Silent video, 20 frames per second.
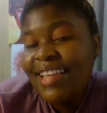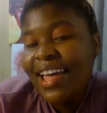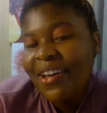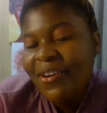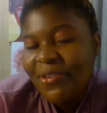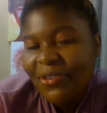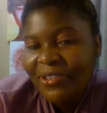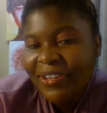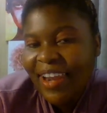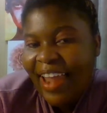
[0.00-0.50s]
I
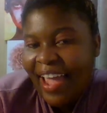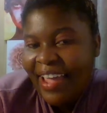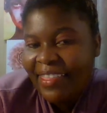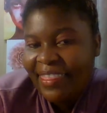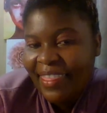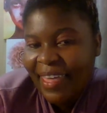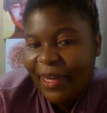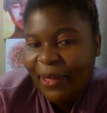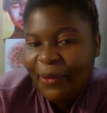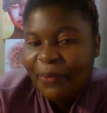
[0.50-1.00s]
also
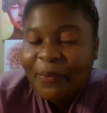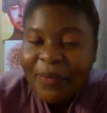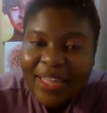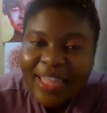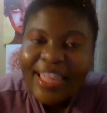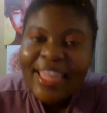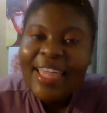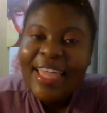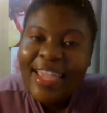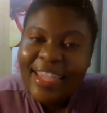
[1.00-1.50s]
like them,
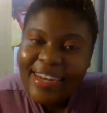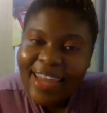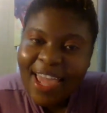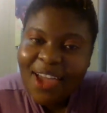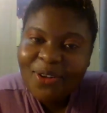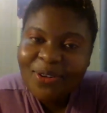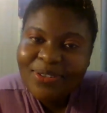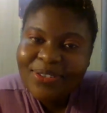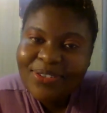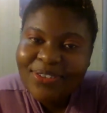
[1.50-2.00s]
and I
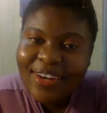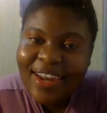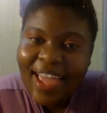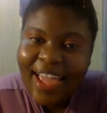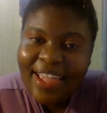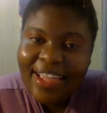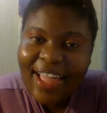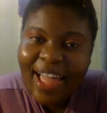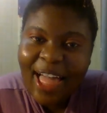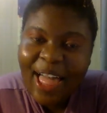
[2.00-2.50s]
also
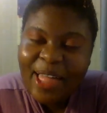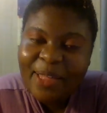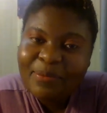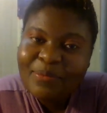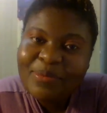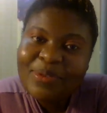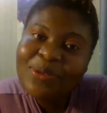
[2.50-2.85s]
like um,